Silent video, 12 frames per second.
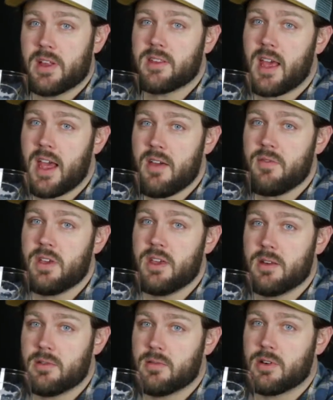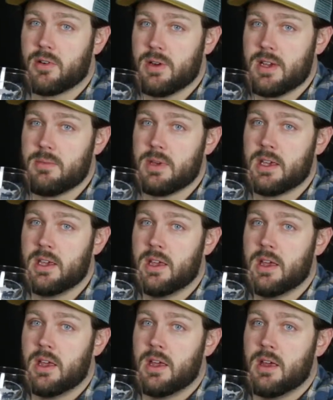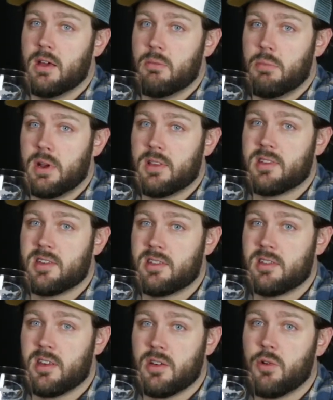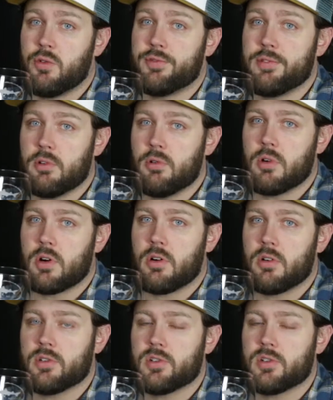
It's heavy and creamy, but it's still floral.